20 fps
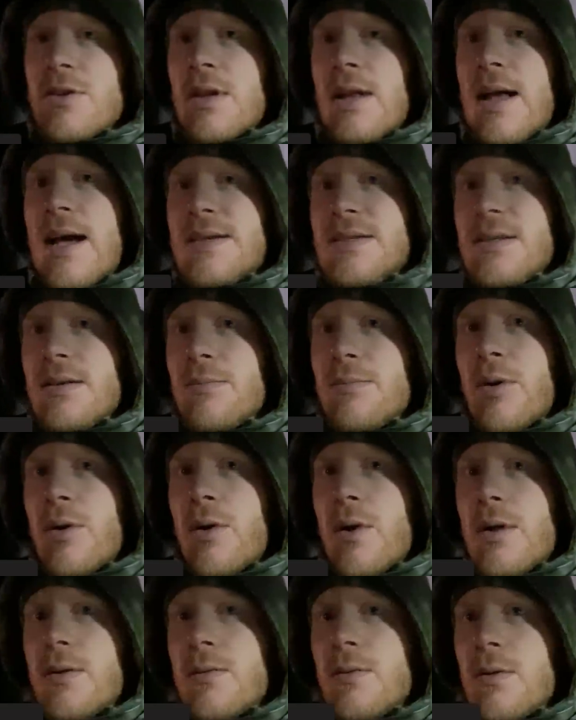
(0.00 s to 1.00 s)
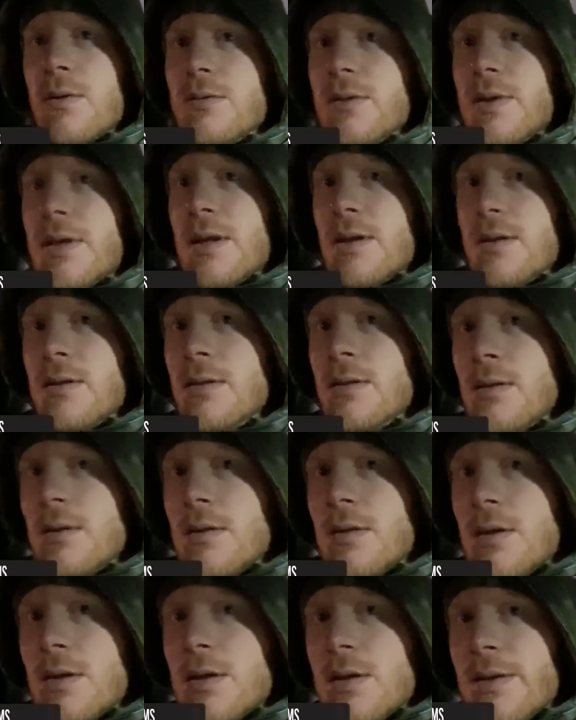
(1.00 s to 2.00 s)
a glassing point where we
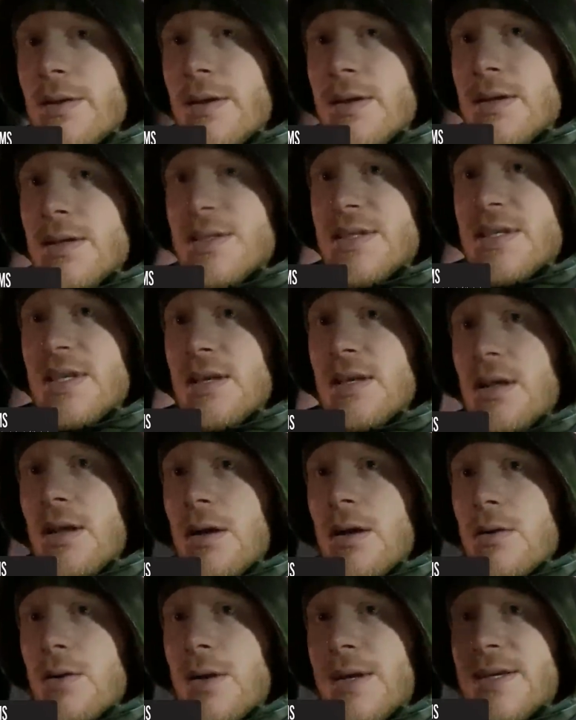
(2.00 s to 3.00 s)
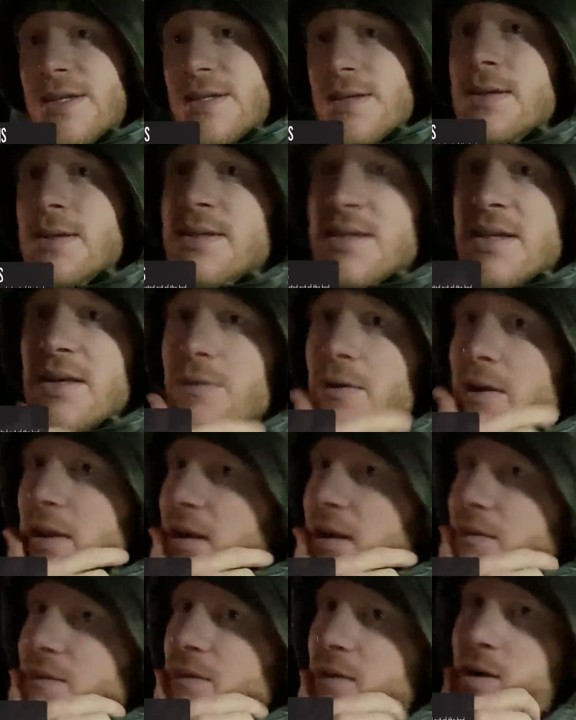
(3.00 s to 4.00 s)
can see a long ways and see if we
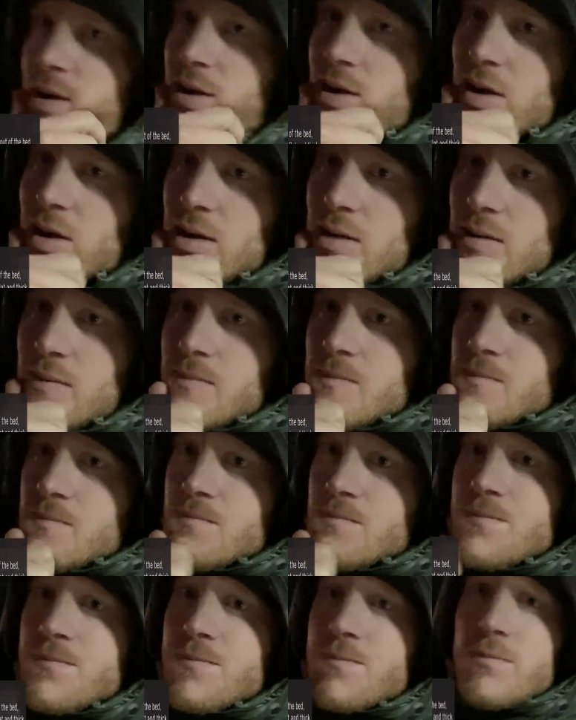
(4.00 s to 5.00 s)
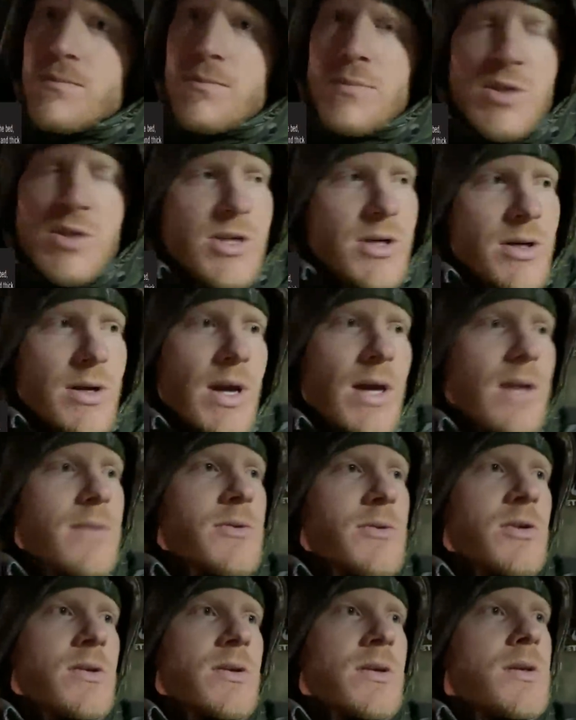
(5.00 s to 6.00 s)
can't find a mature
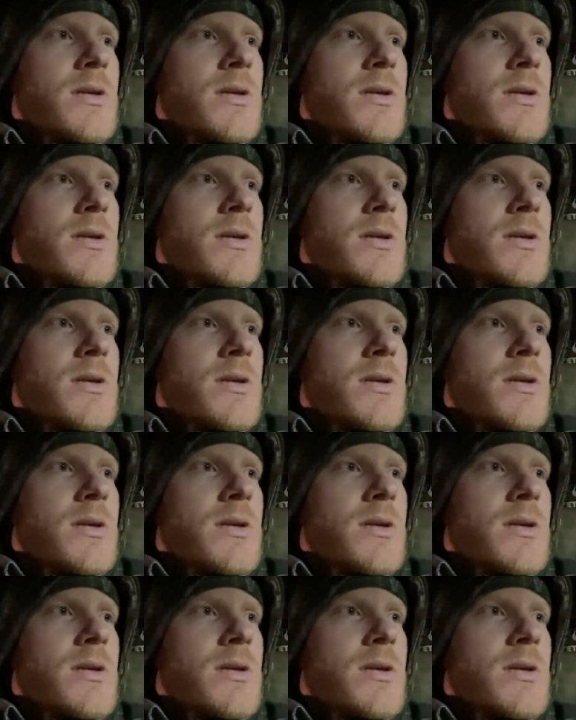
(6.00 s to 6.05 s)
animal.